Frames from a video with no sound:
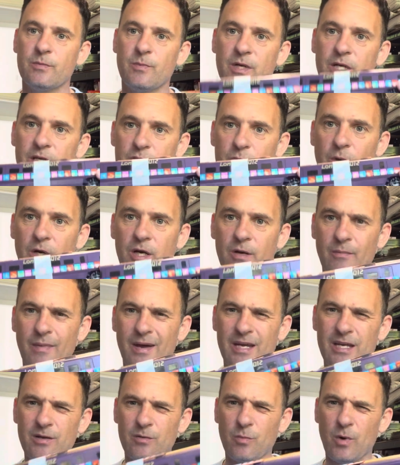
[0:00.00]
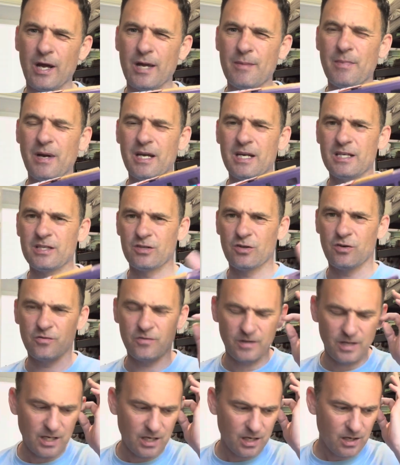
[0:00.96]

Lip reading: but this one the way made his offer